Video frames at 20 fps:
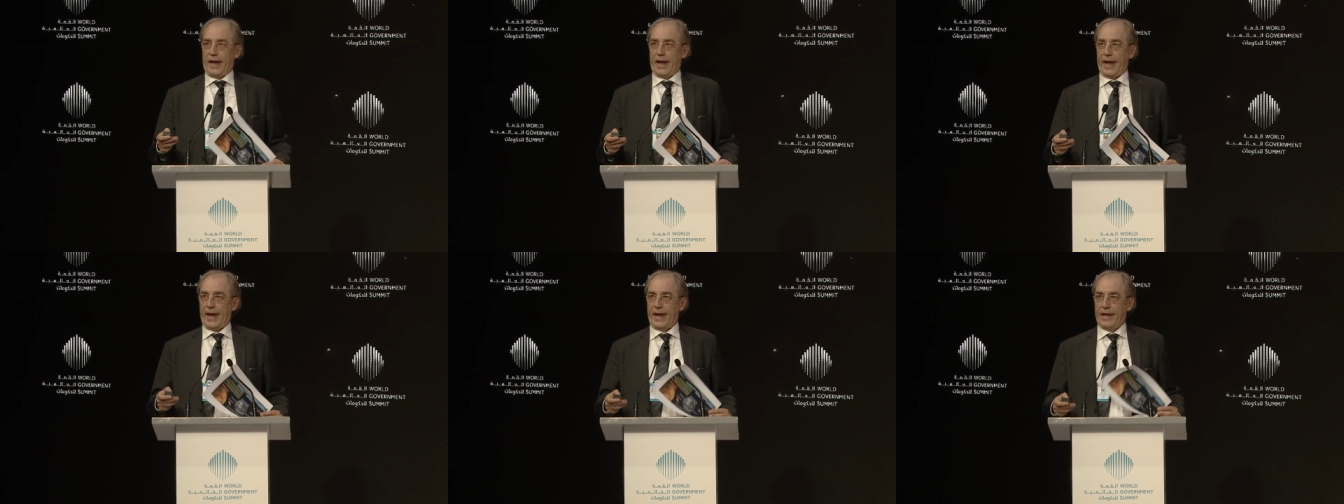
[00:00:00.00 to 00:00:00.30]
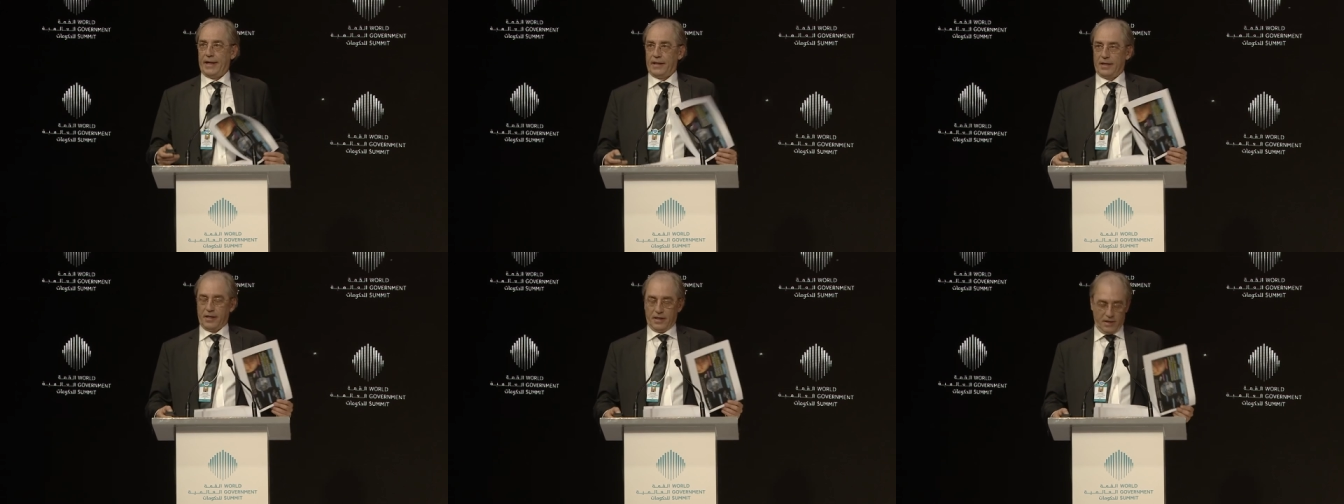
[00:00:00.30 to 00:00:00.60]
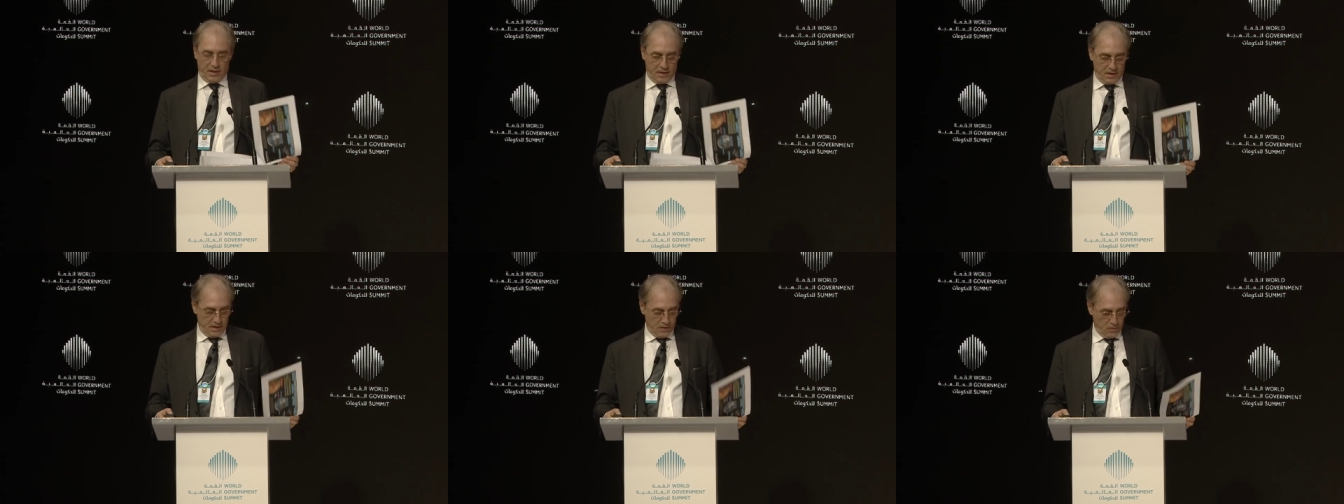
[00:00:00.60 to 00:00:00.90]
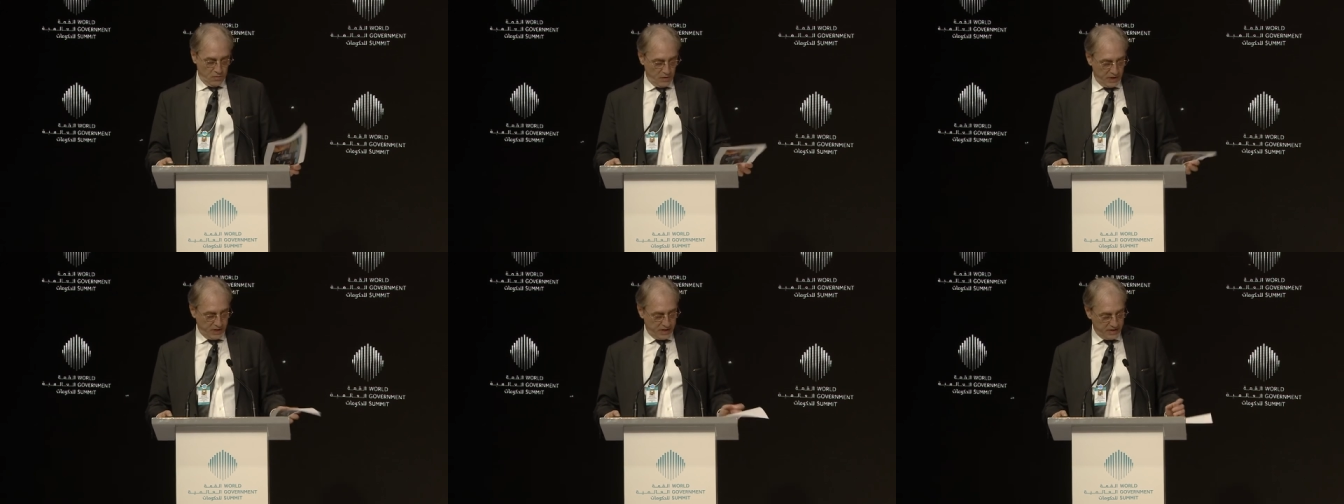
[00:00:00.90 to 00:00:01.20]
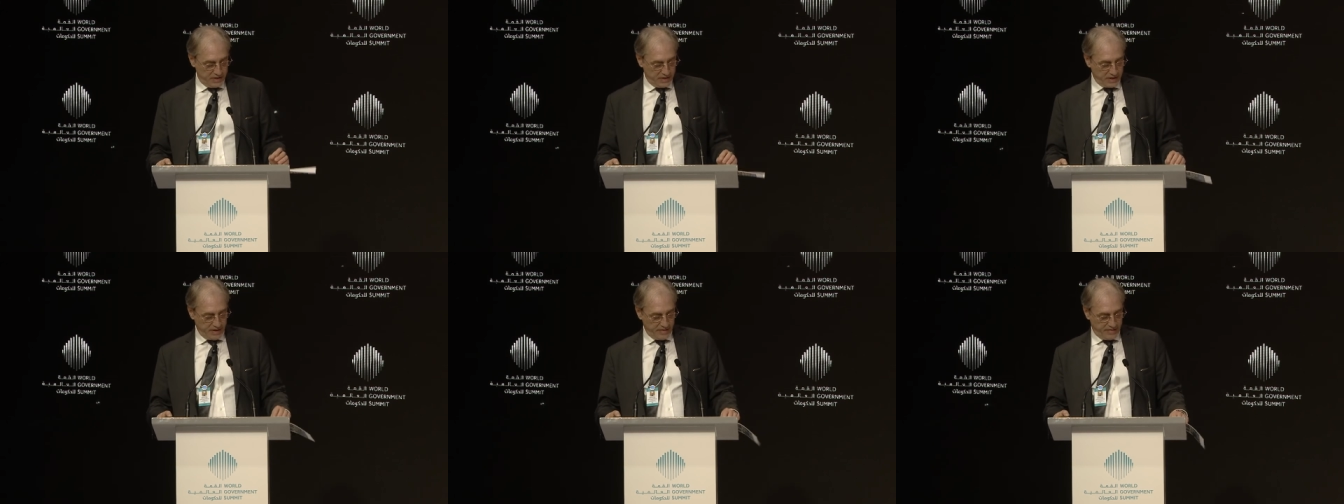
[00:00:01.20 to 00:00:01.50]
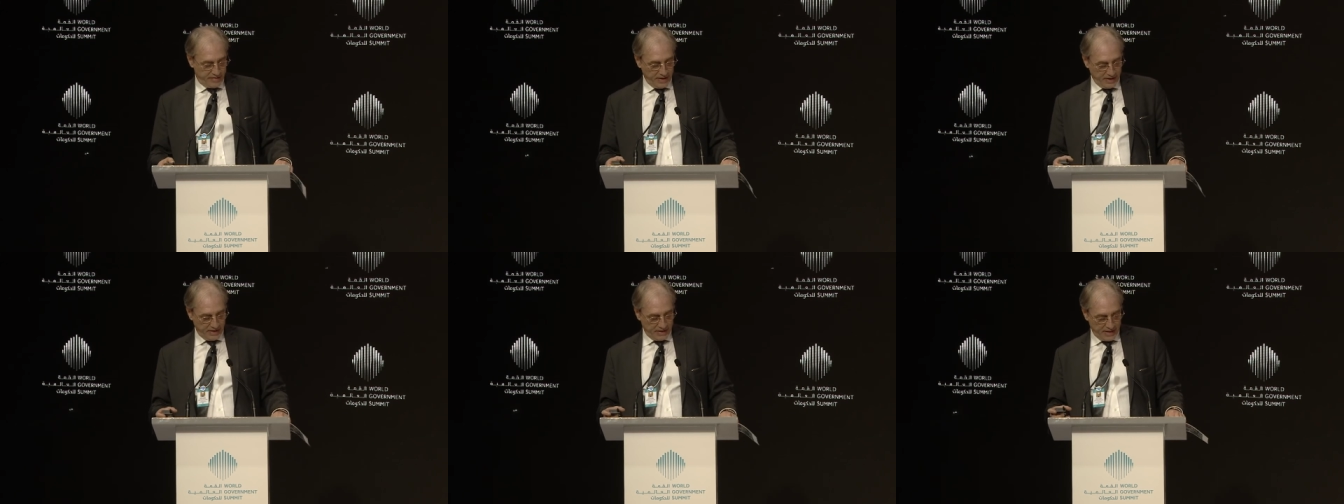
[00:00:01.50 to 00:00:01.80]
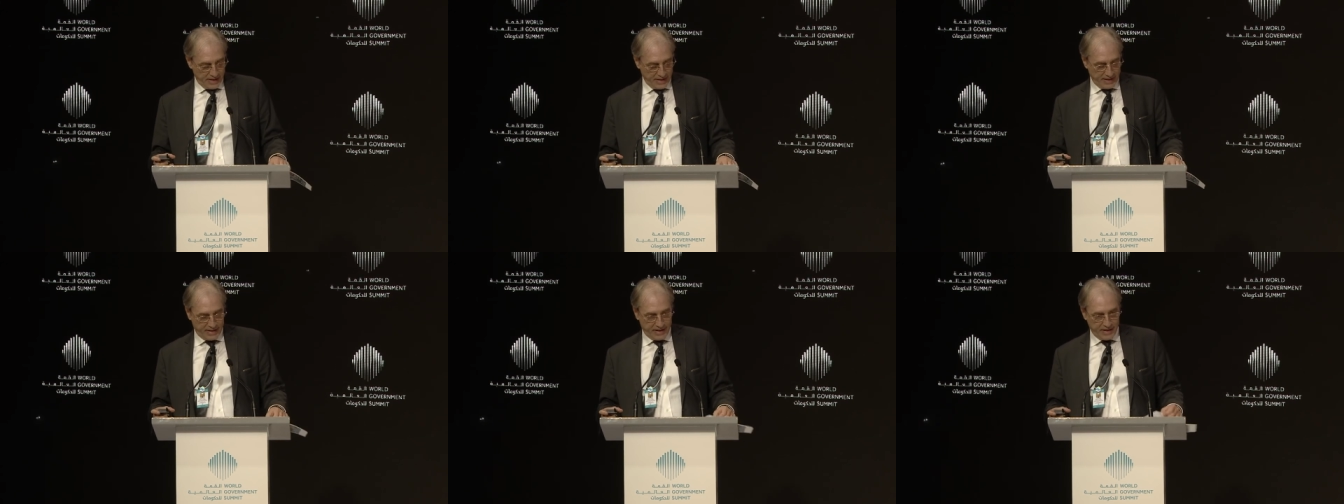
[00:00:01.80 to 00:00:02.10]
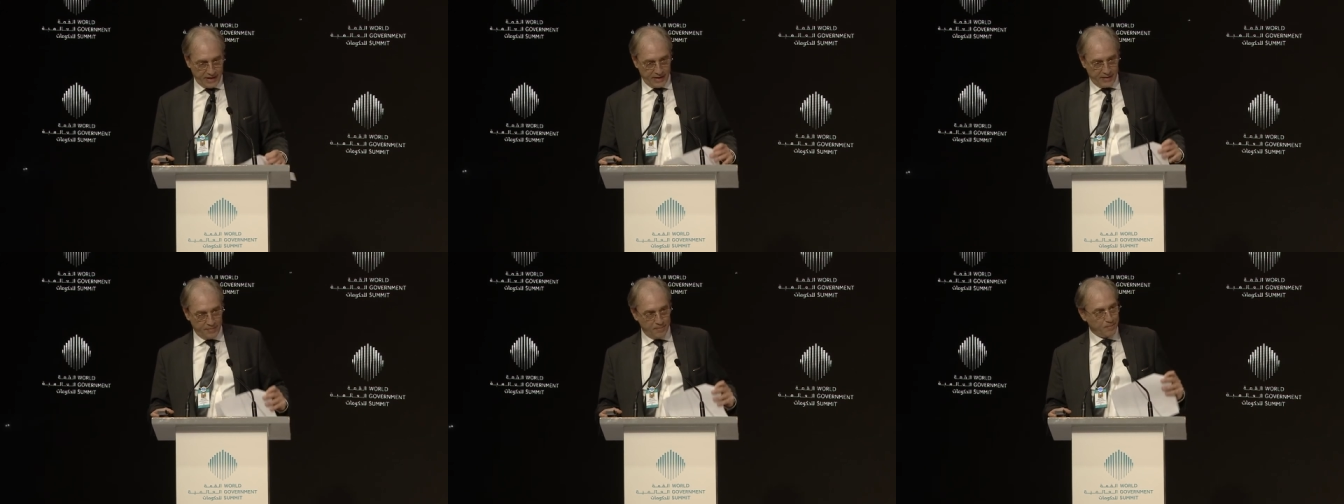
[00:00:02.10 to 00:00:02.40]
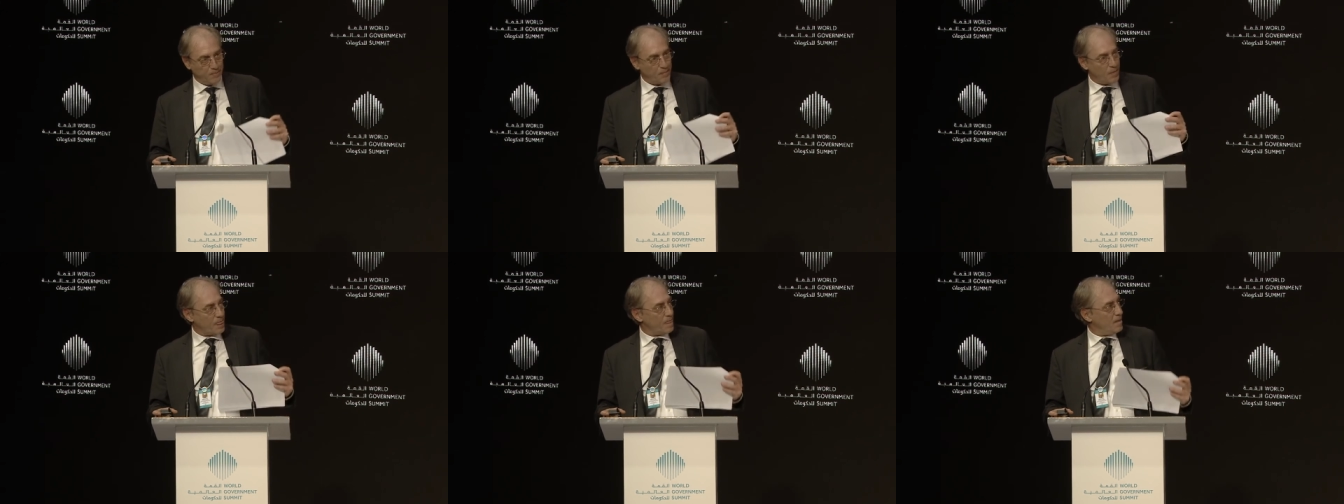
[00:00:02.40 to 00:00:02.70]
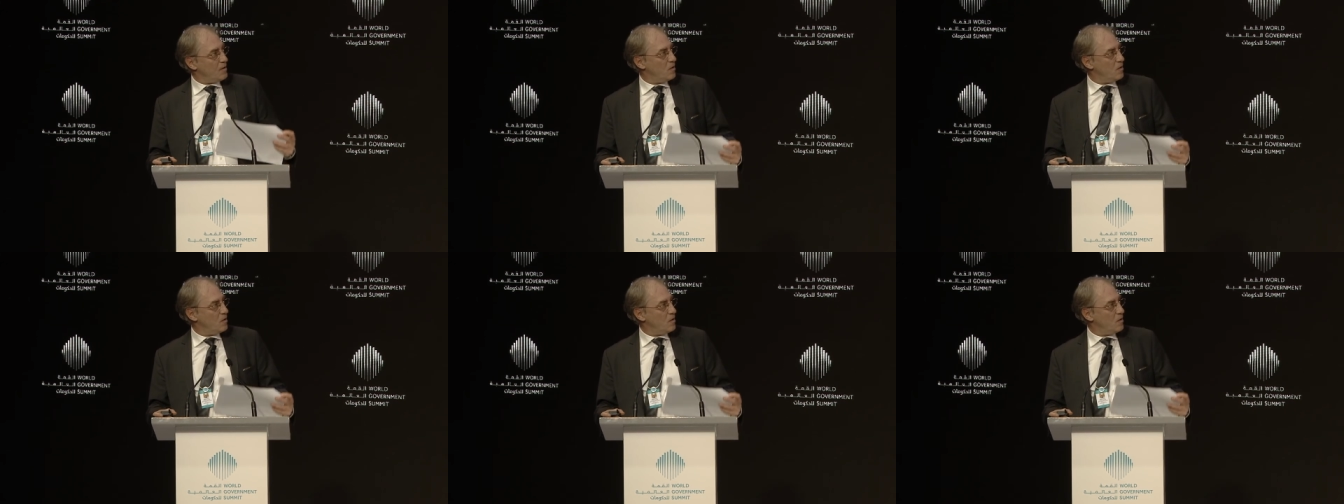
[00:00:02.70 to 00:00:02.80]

And with this, I think that